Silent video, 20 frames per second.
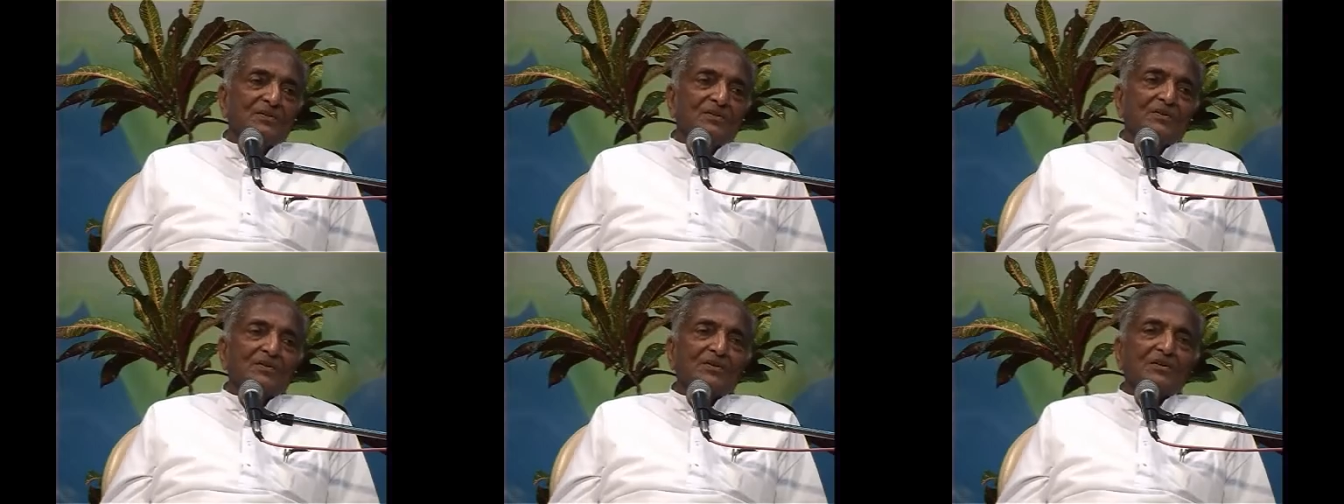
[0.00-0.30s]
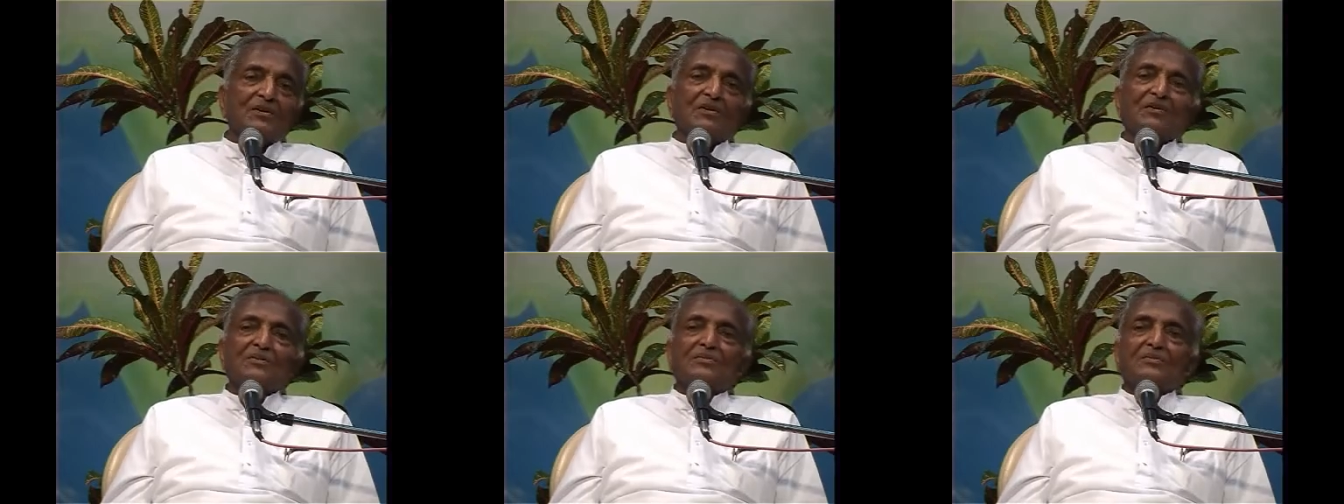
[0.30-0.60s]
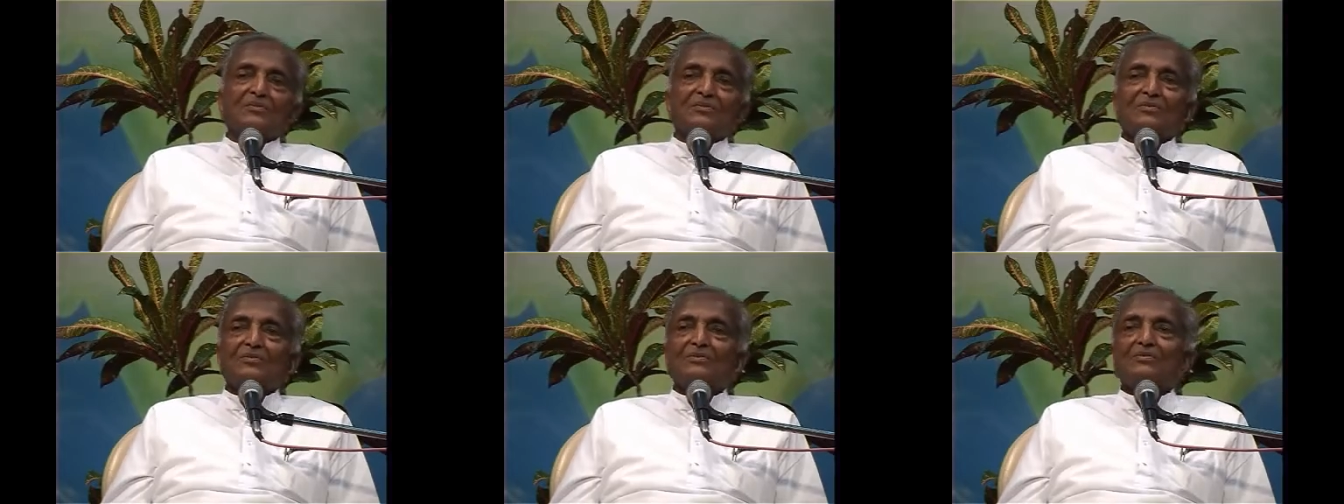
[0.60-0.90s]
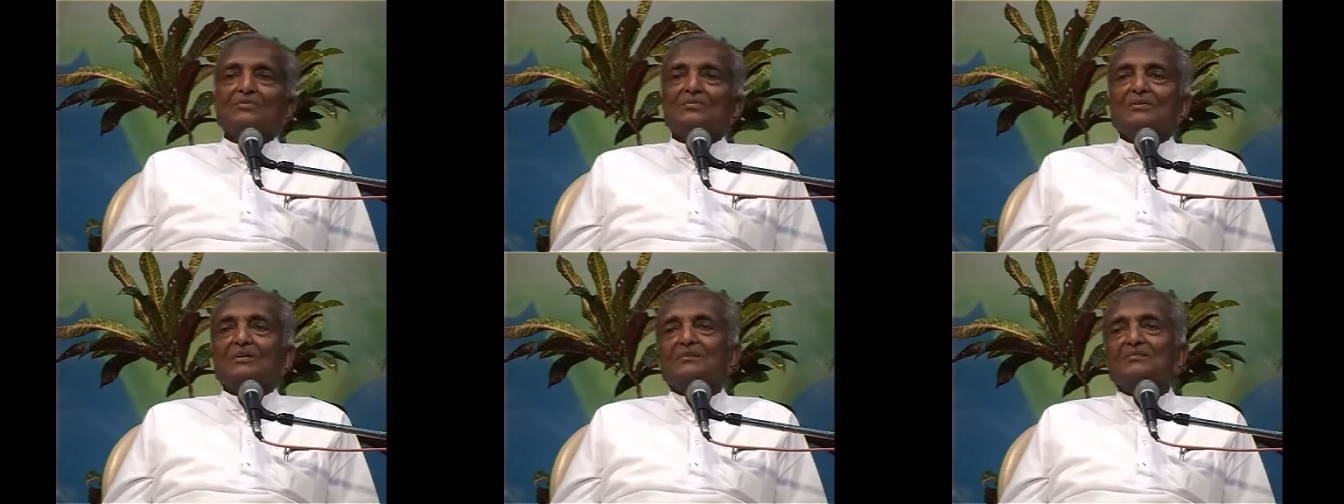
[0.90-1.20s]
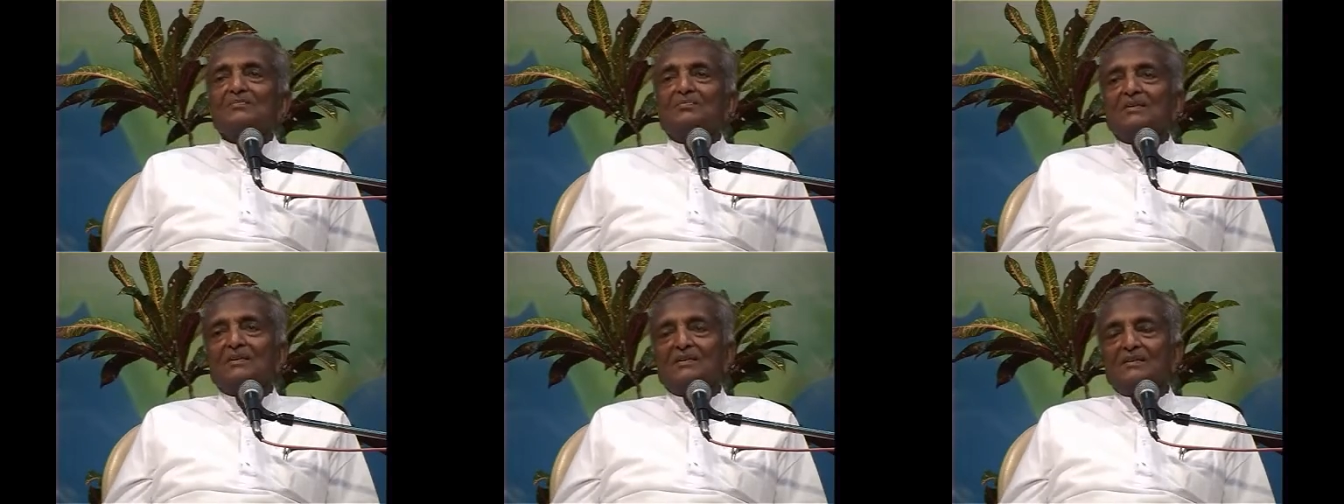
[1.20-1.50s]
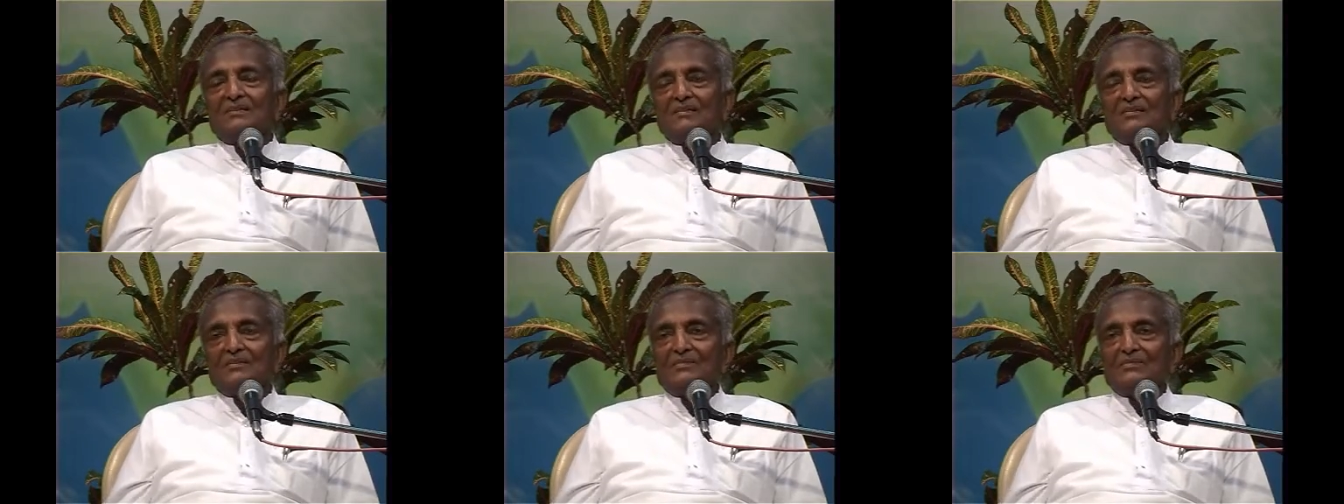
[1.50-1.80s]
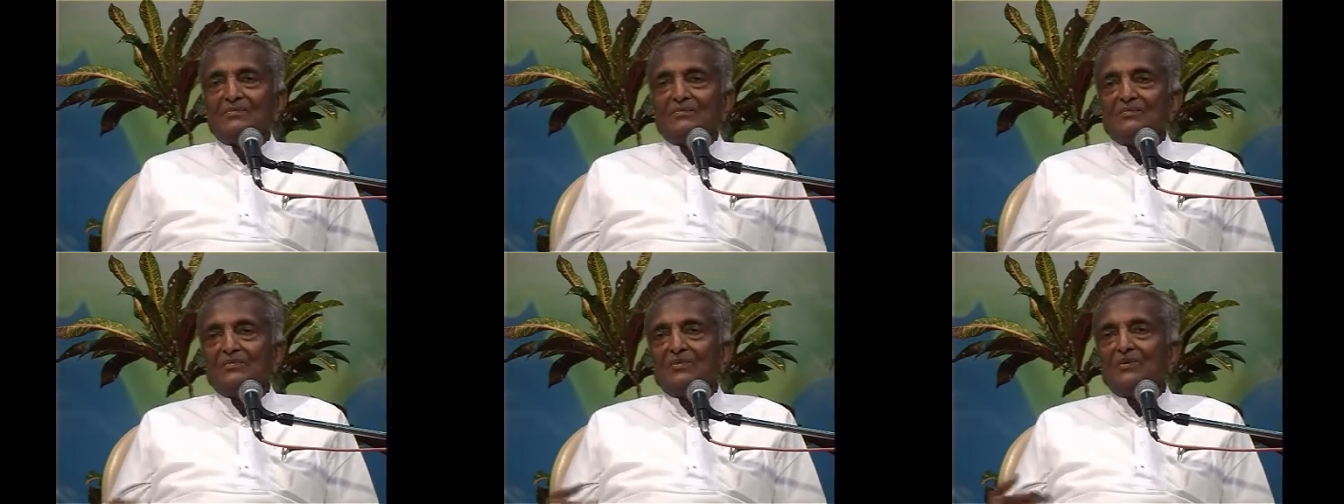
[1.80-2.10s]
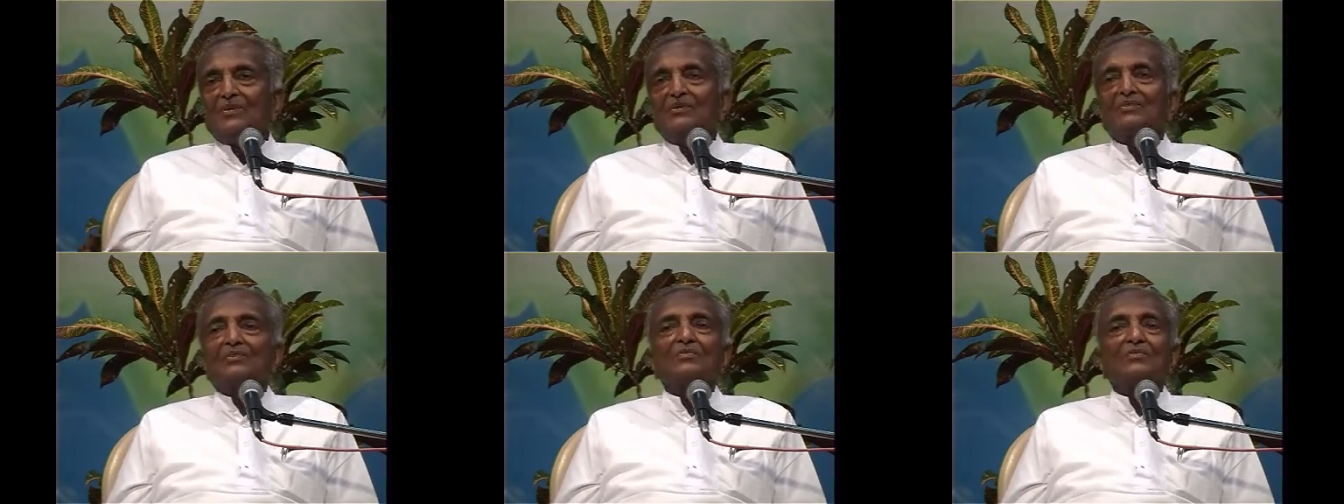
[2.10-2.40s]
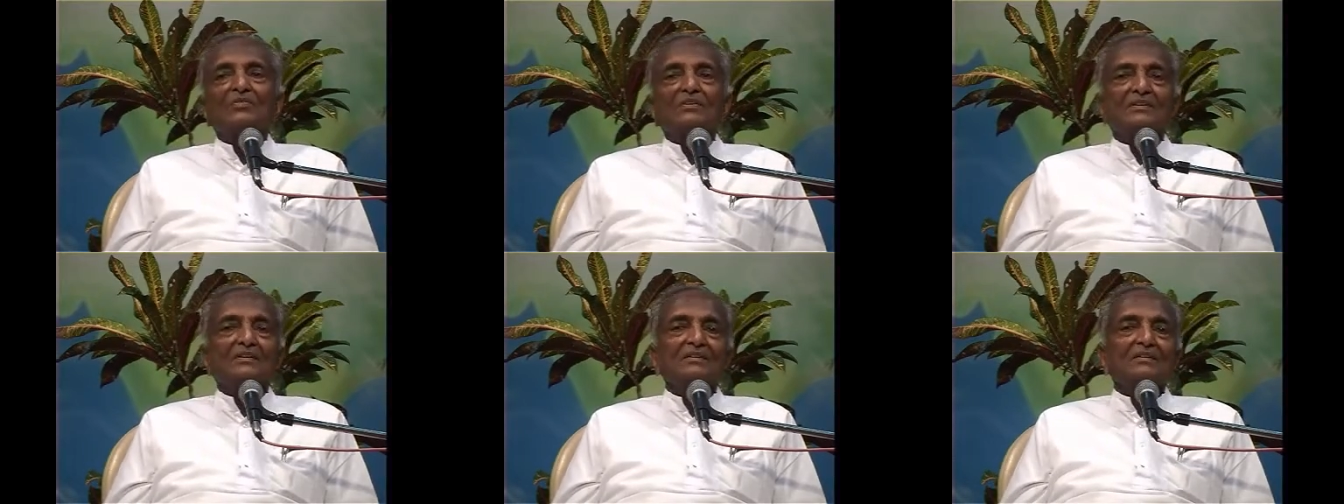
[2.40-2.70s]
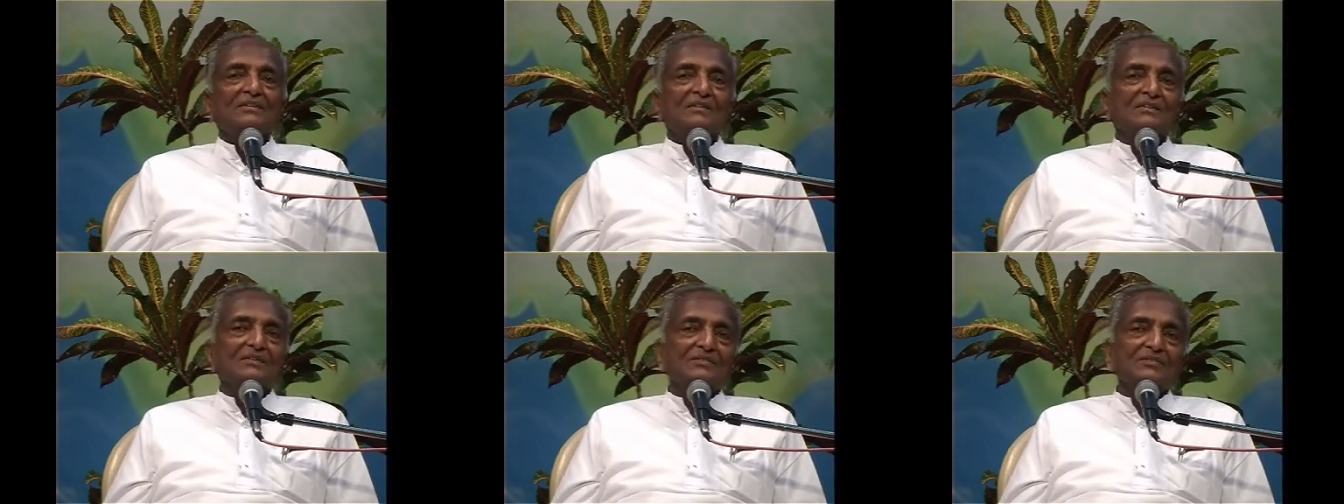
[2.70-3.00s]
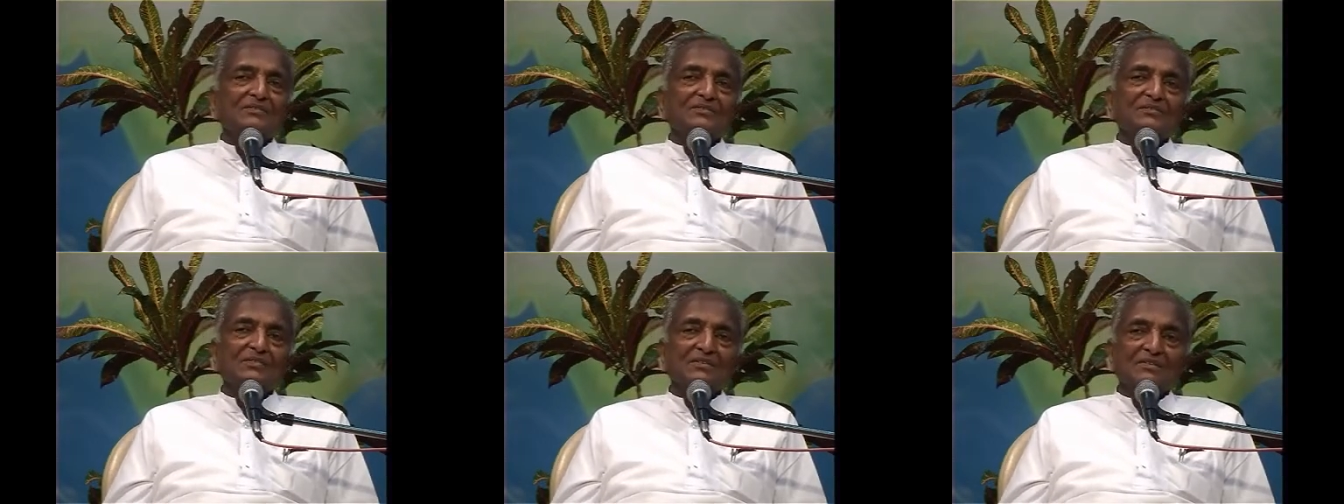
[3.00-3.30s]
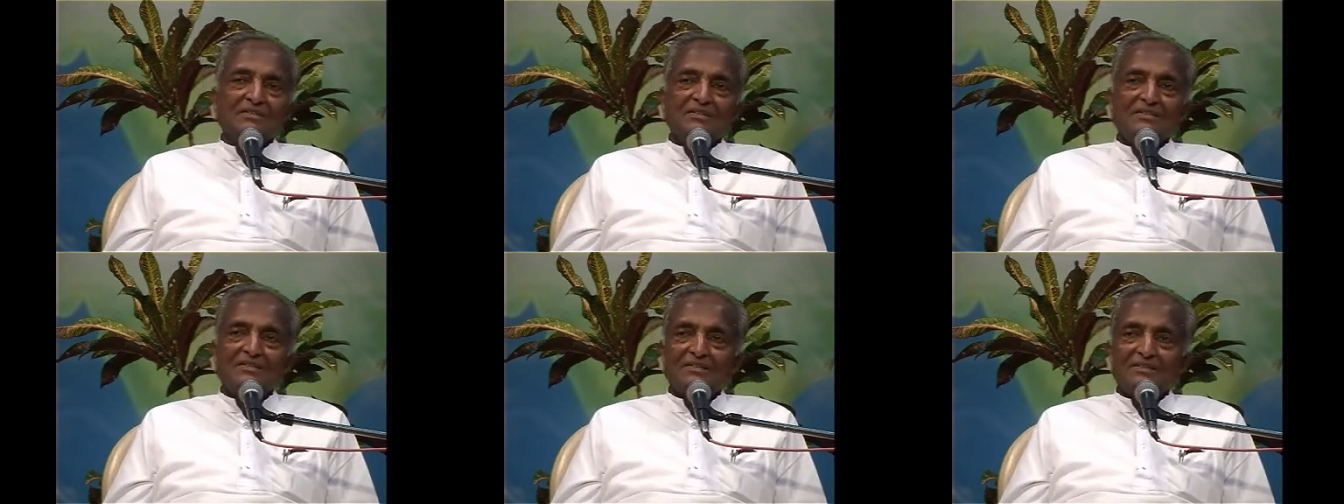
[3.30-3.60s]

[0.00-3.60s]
or those who explain philosophical things, you see,